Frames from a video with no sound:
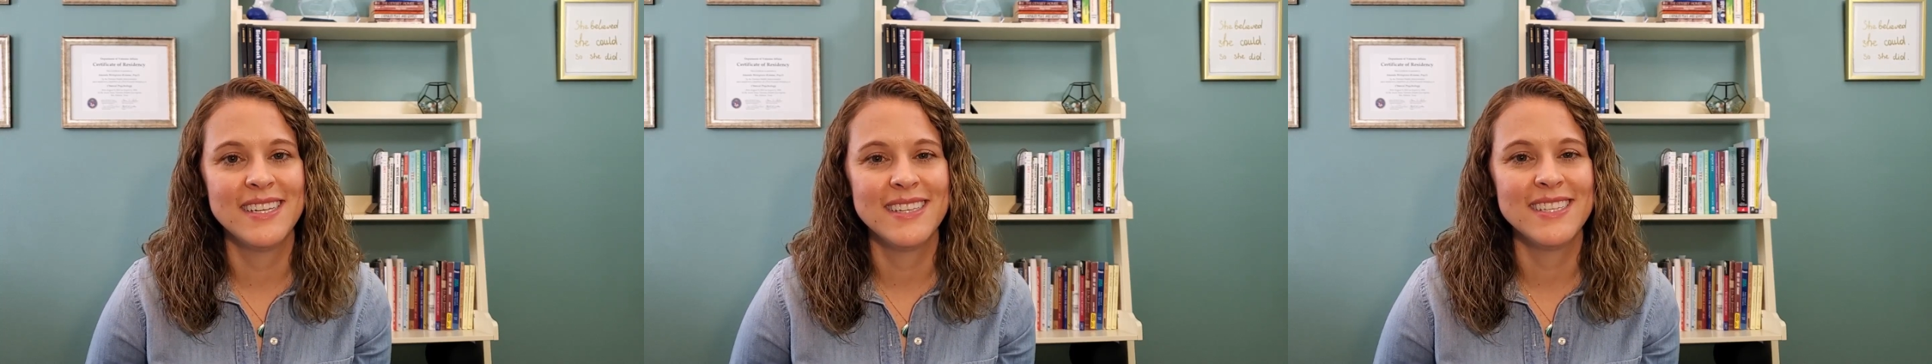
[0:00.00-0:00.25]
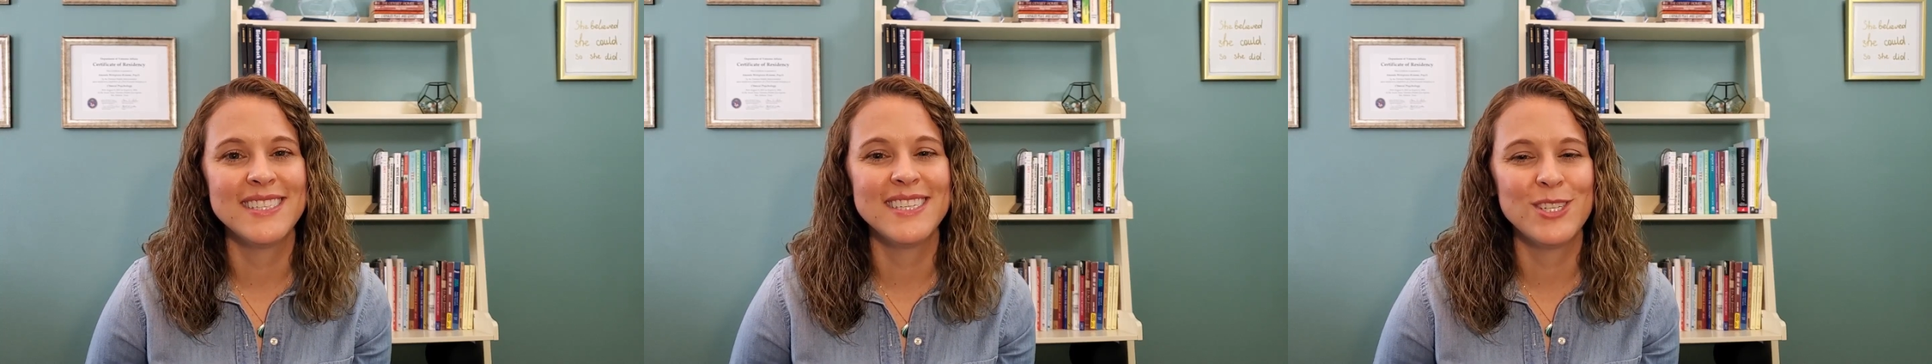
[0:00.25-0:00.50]
the
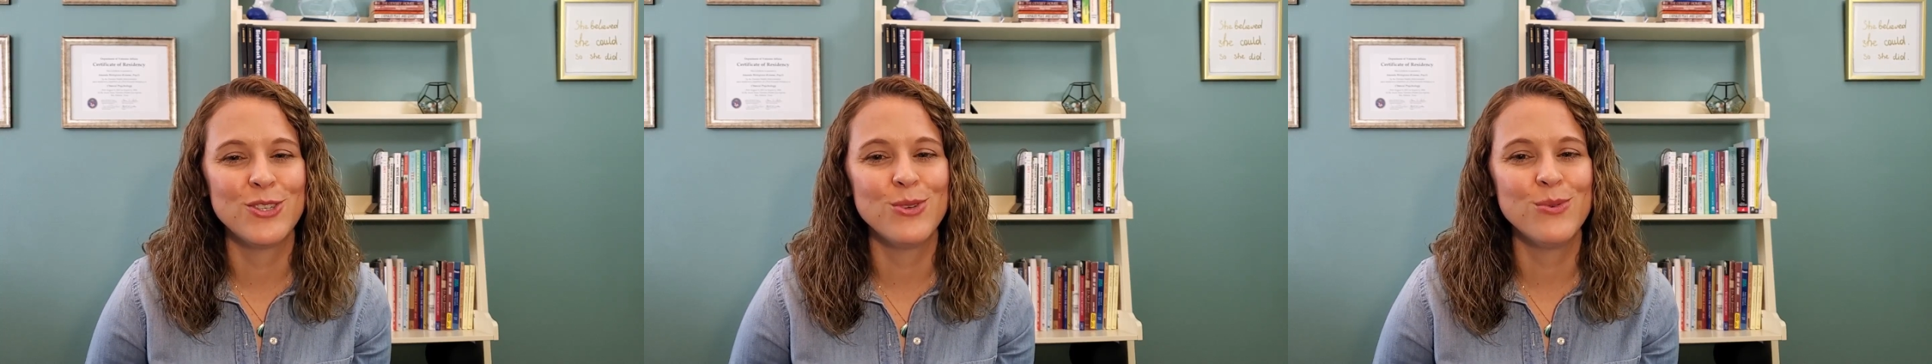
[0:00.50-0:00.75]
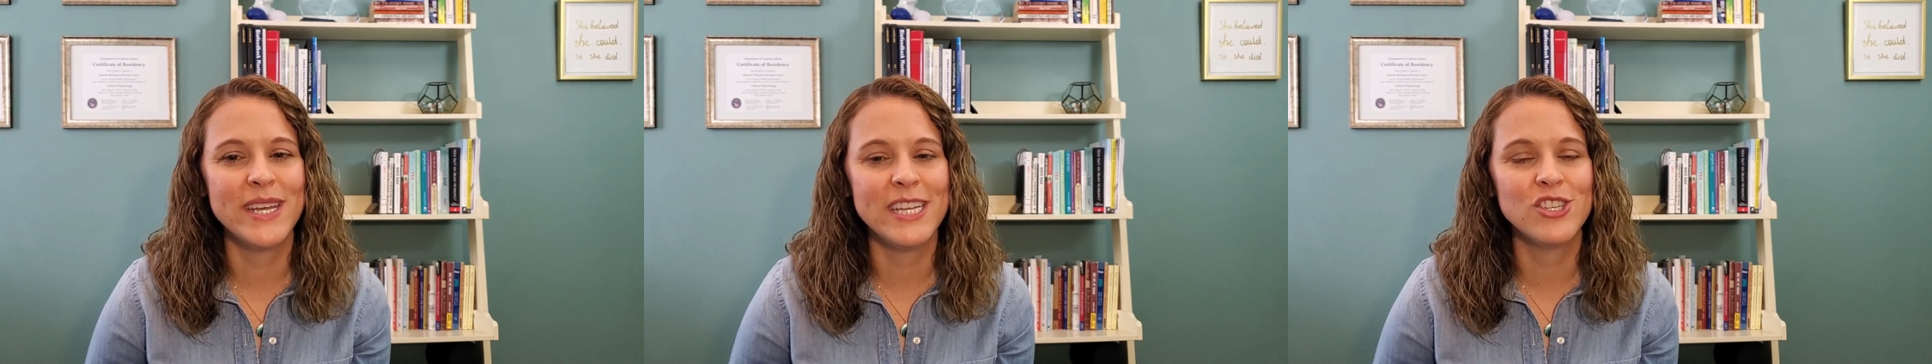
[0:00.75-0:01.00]

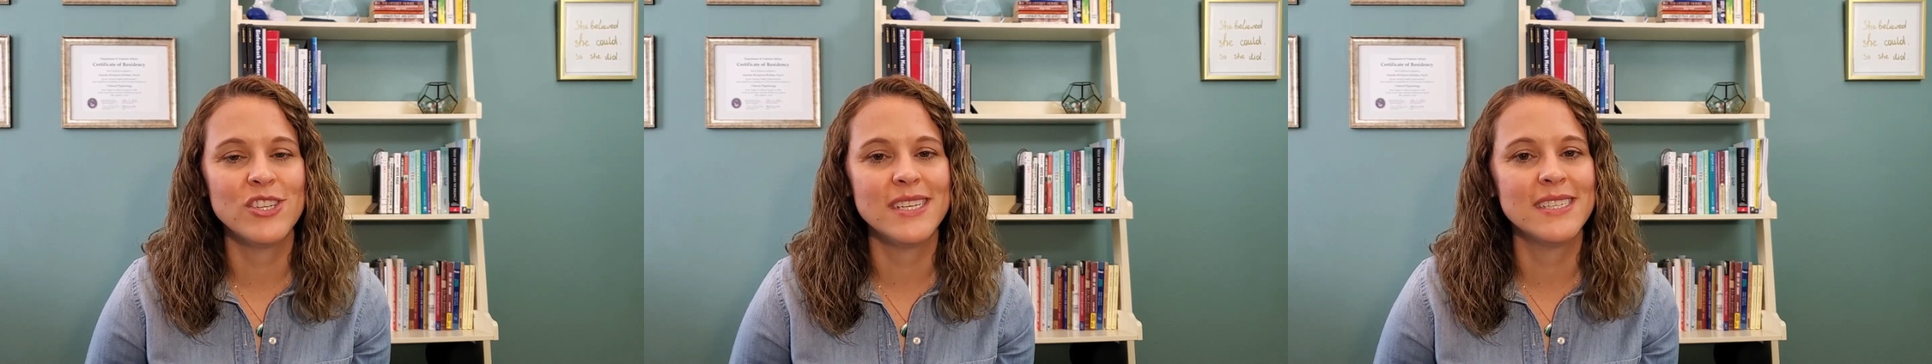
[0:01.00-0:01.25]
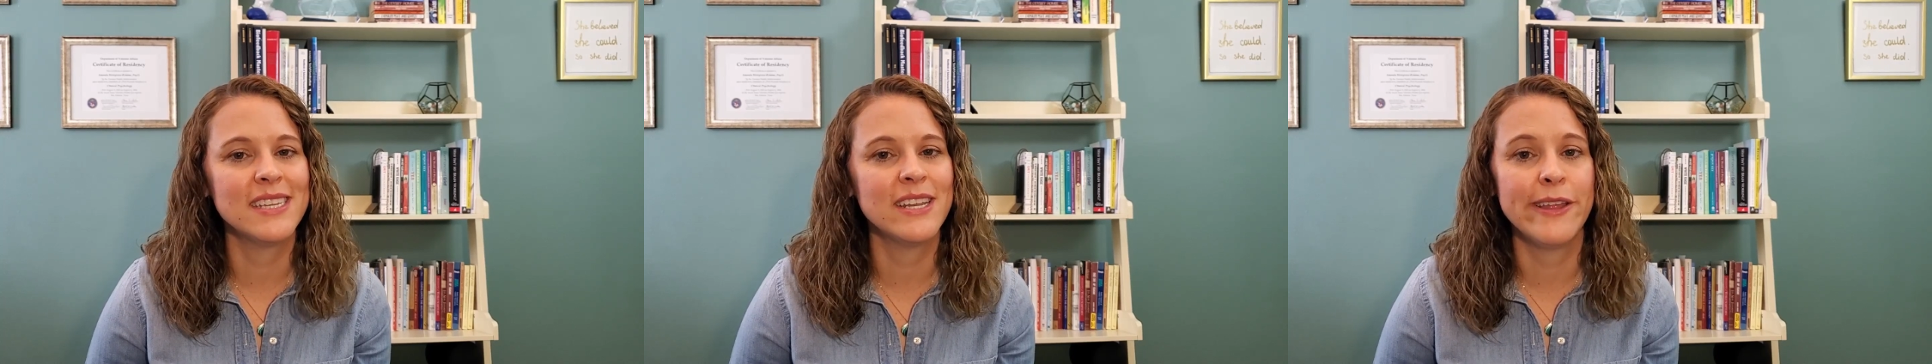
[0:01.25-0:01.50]

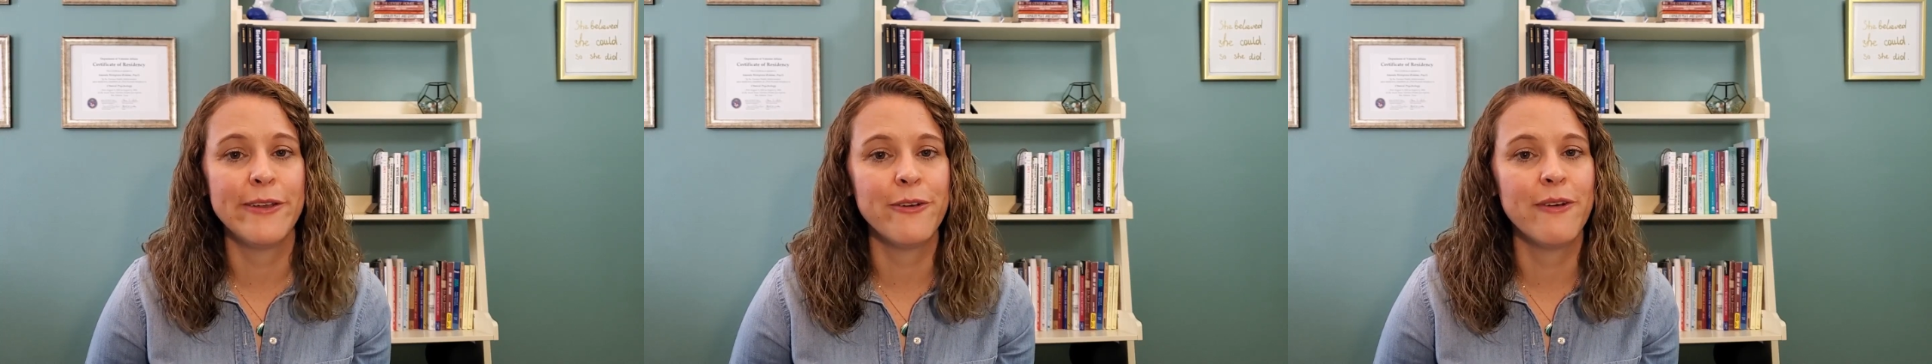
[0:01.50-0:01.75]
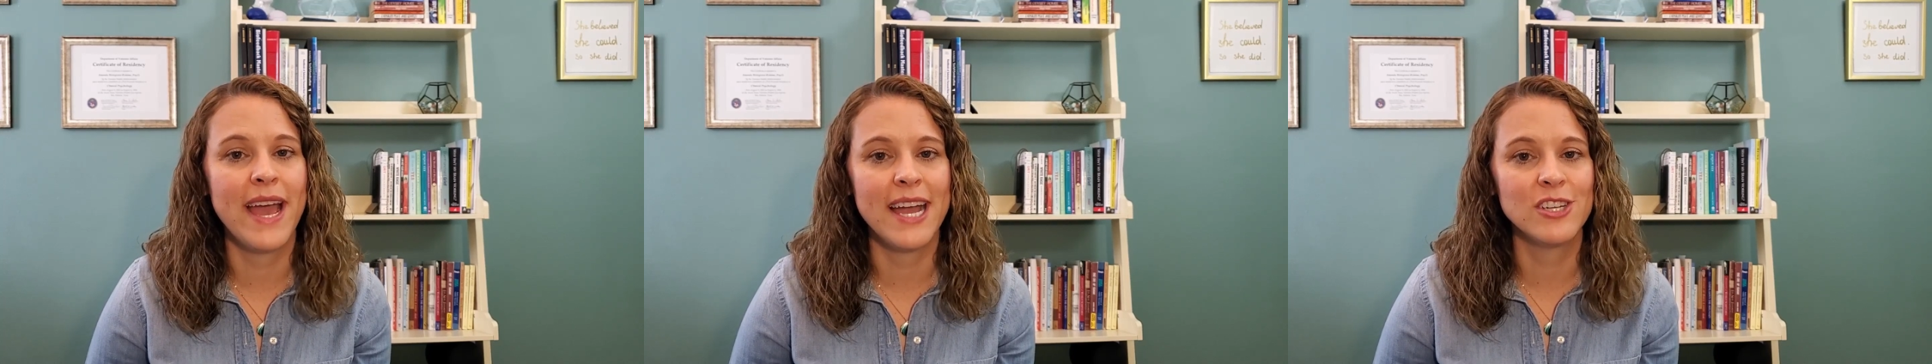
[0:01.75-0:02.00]
situations and
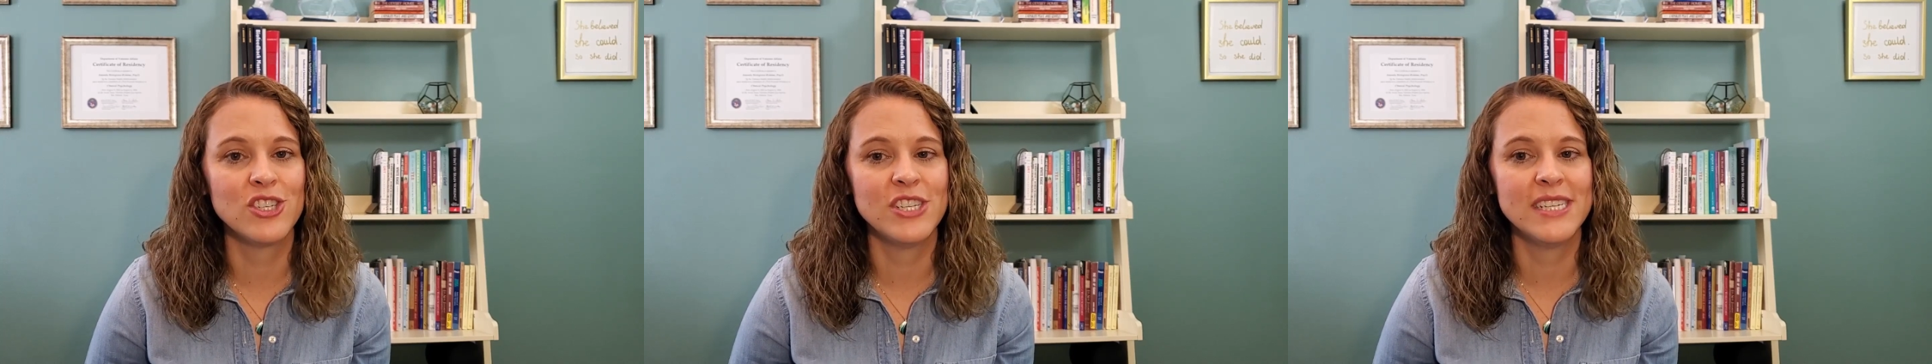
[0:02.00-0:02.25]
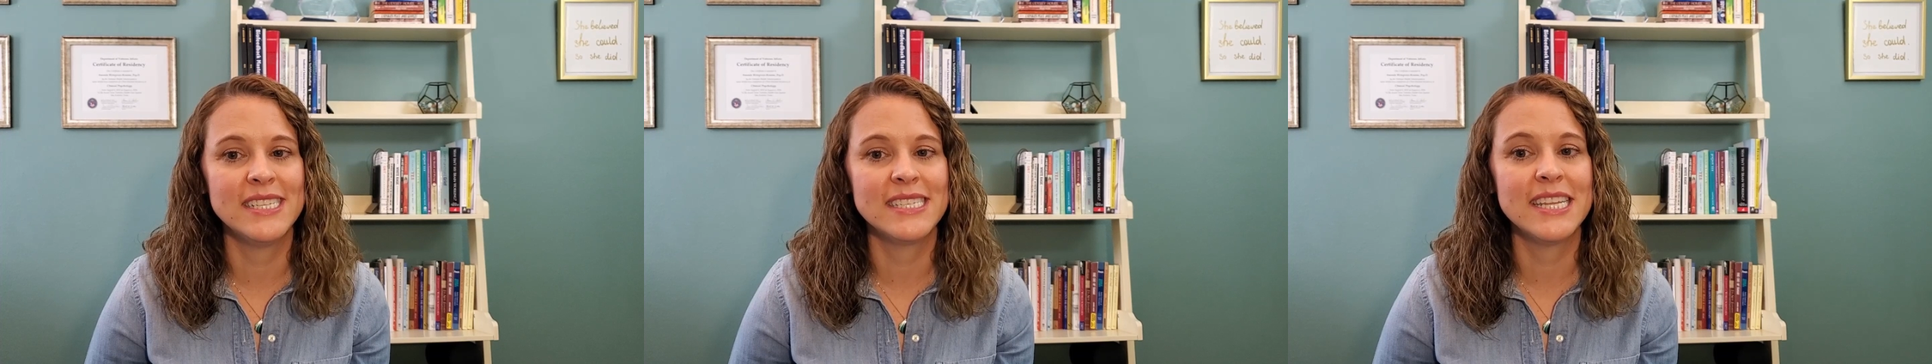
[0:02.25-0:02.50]
interactions